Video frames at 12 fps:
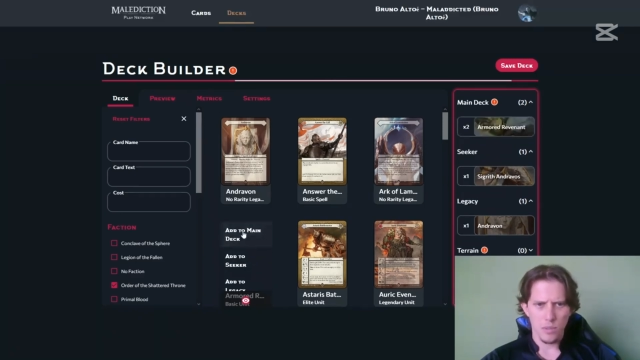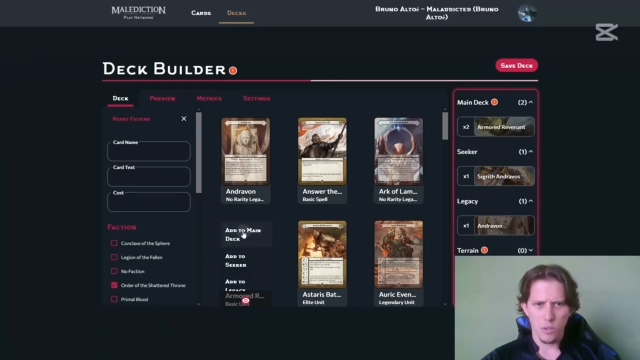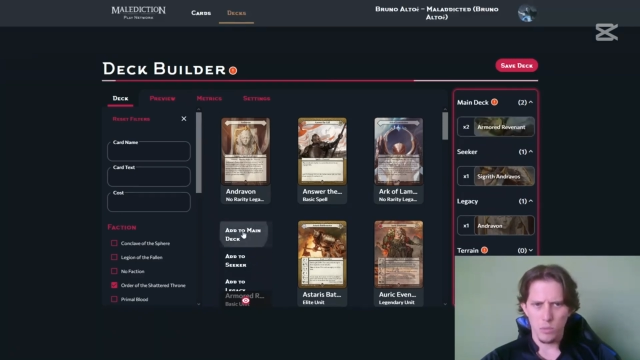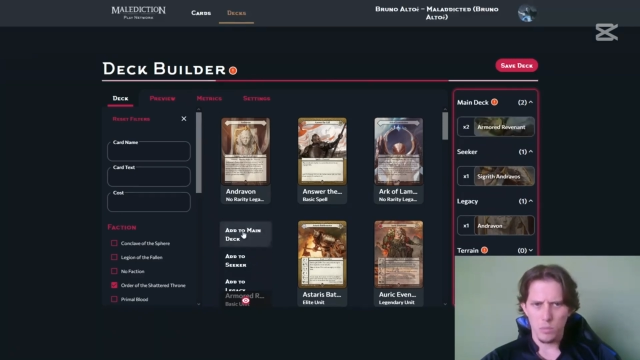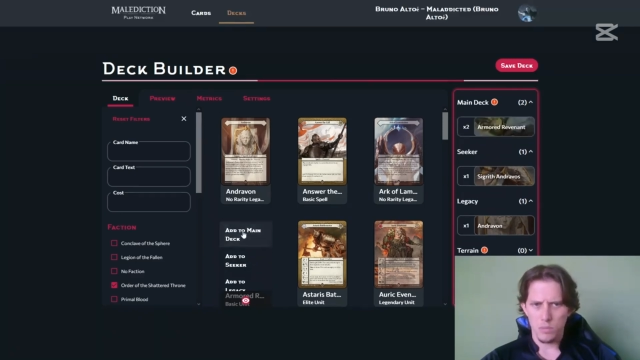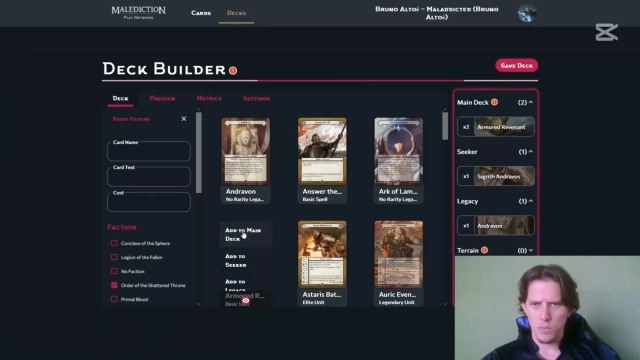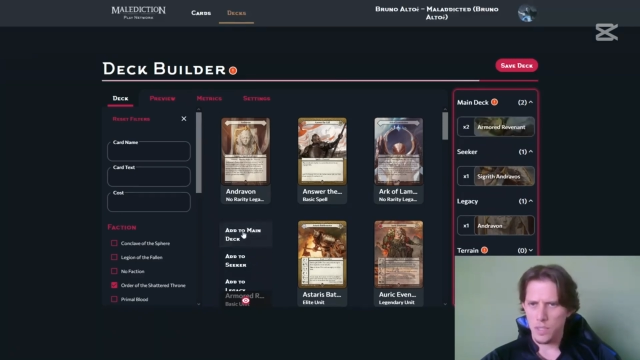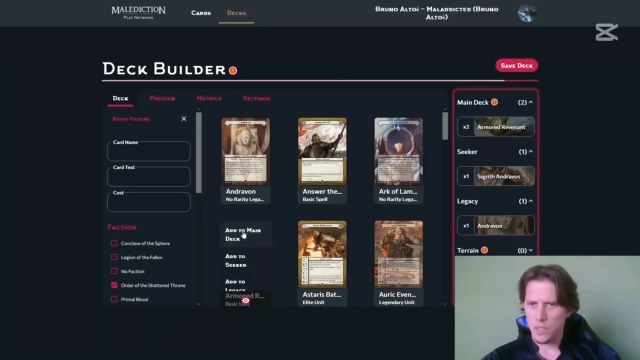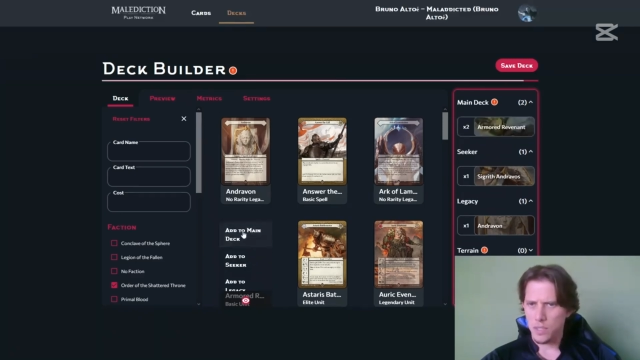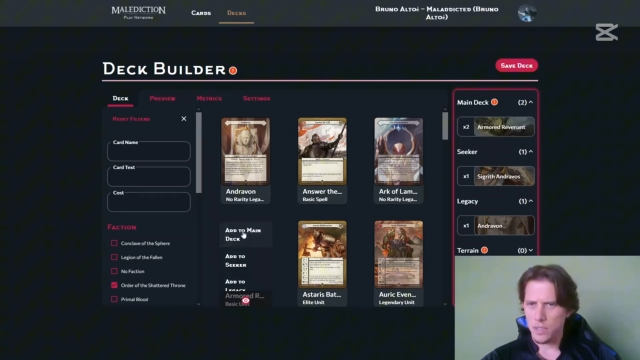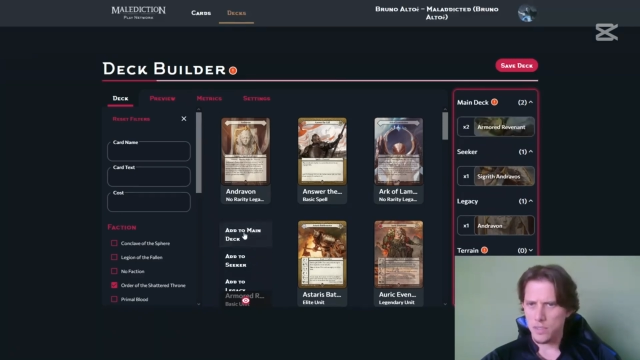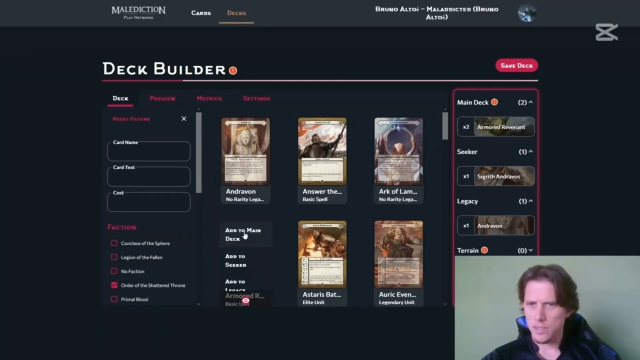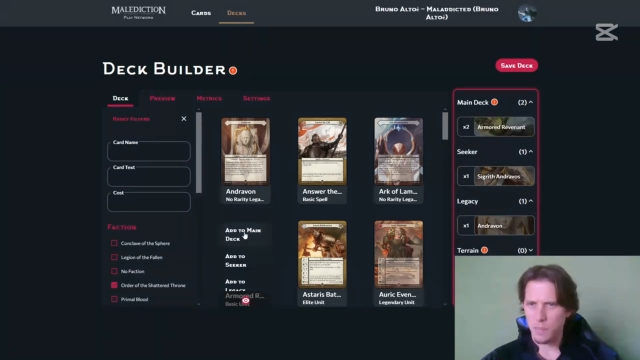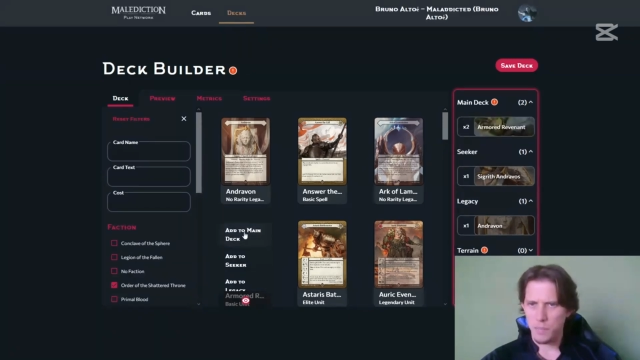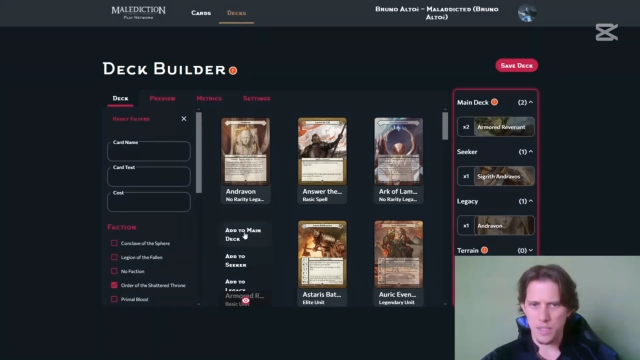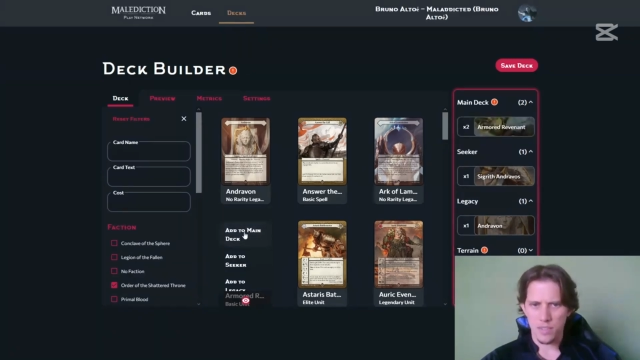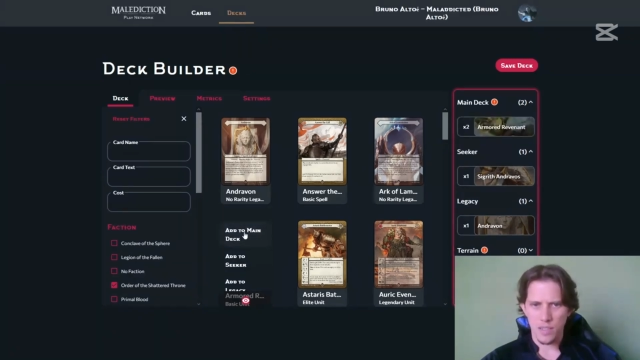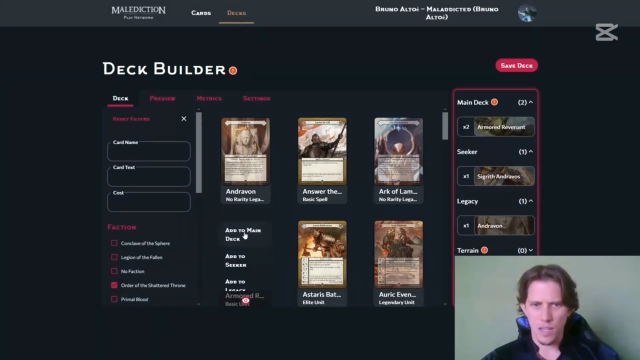go
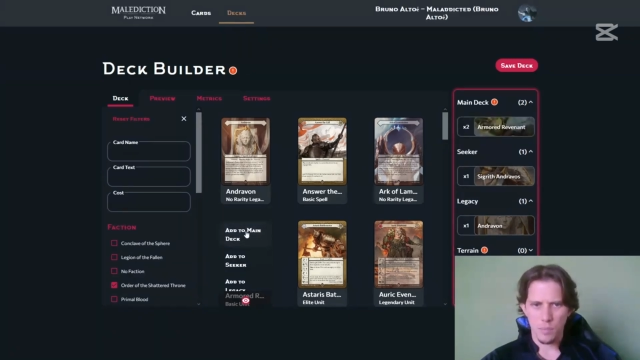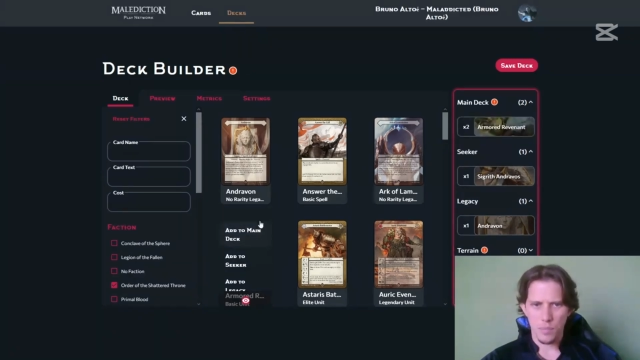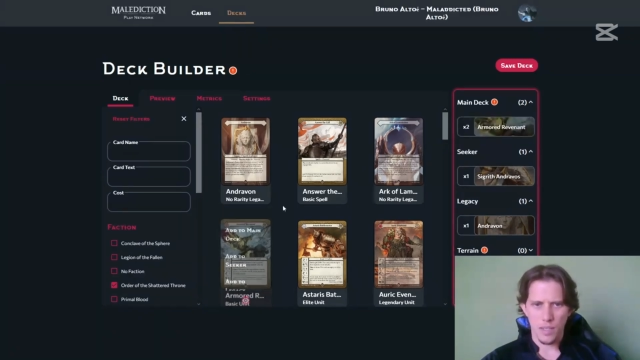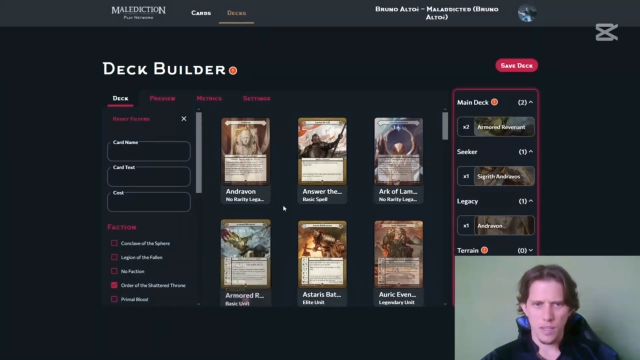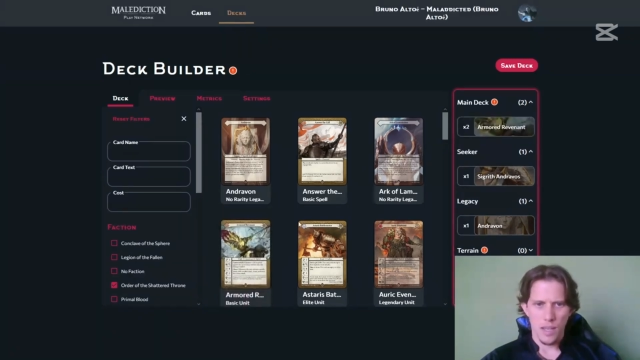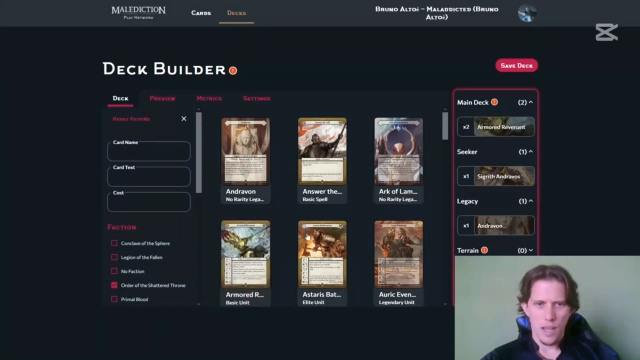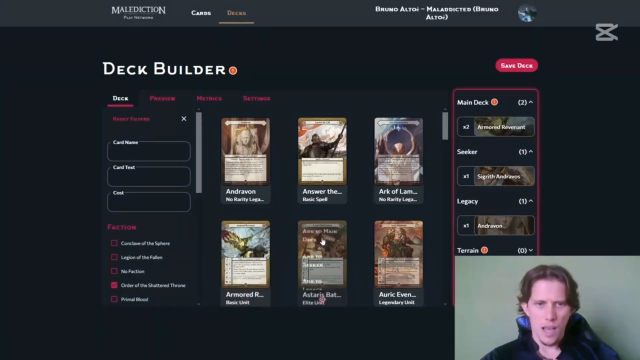step by step.